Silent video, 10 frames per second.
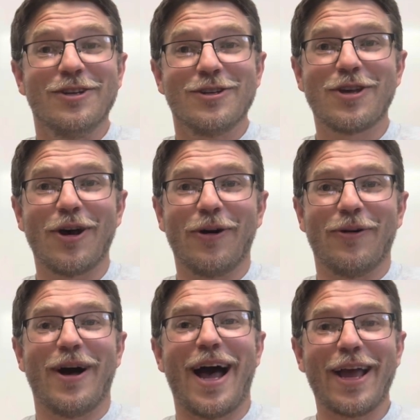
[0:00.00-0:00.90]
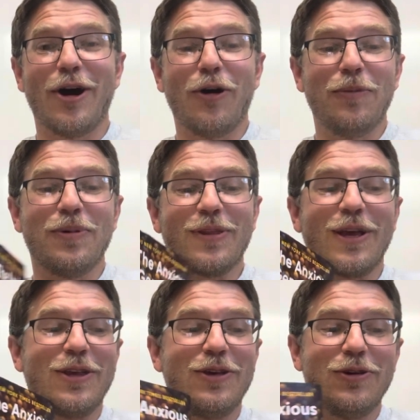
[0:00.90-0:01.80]
So I hope
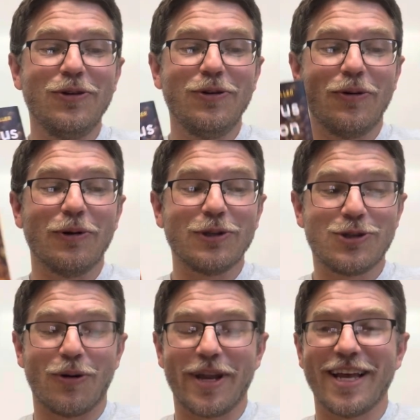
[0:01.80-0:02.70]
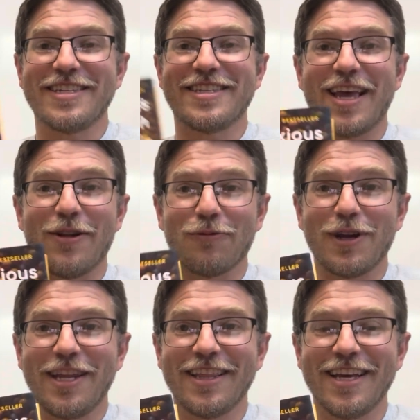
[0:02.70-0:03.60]
that you will join us in
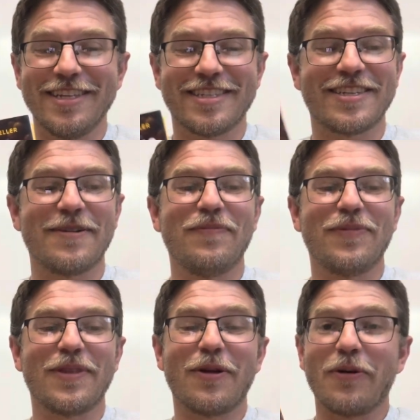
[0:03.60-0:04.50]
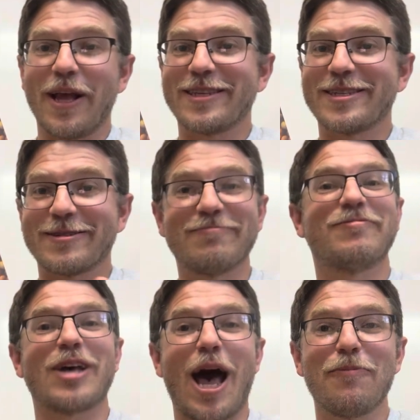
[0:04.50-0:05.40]
reading this. It's
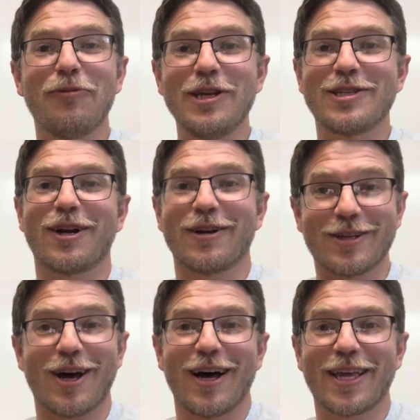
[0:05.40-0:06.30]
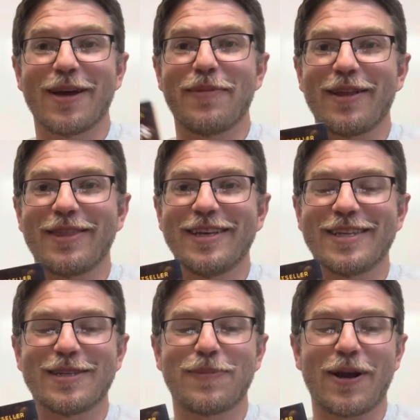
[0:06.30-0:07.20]
time we start talking about this
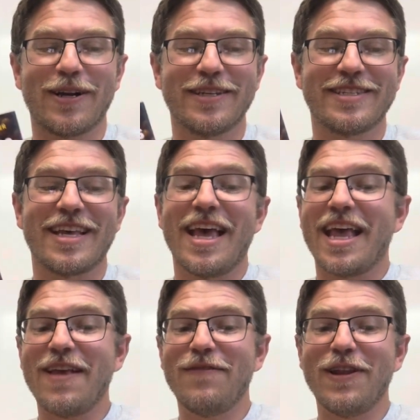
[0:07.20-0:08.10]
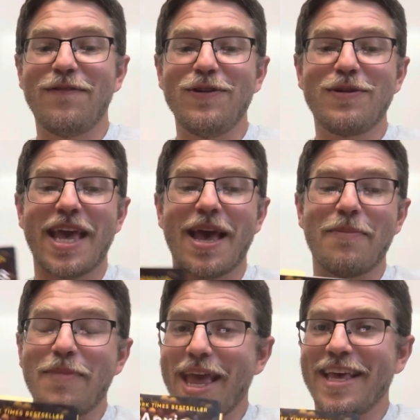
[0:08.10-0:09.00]
as parents. Even if you
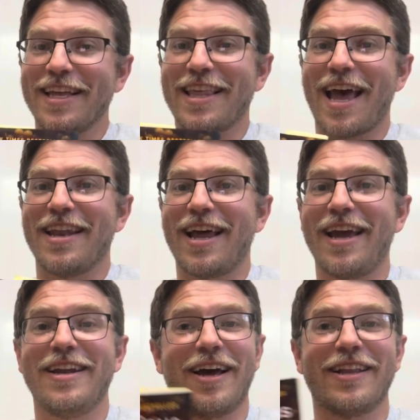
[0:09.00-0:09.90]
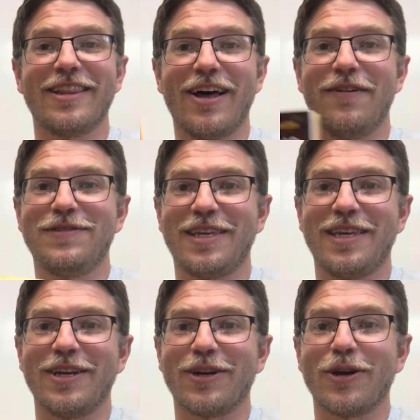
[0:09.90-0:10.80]
can't make it that night, I'd love to
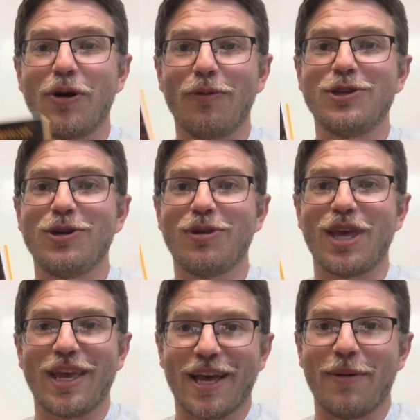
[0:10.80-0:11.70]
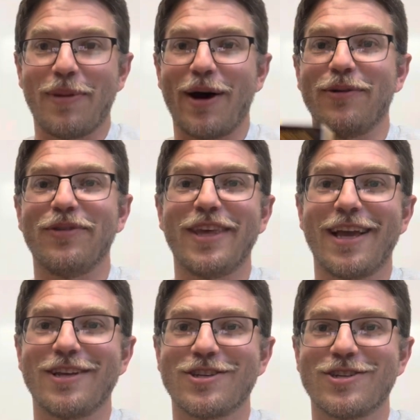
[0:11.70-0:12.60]
hear what you think about The
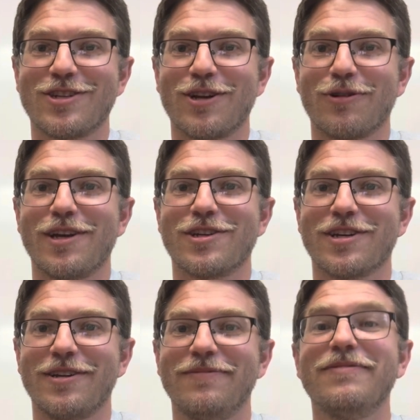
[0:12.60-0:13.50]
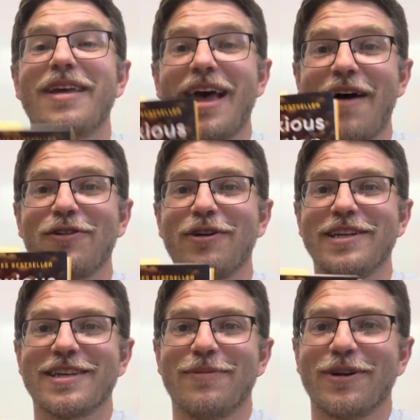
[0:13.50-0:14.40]
Anxious Generation. Have a
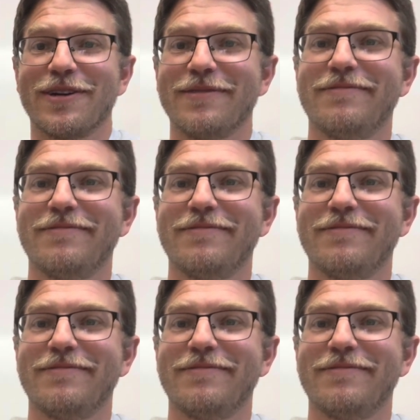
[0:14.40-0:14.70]
great summer.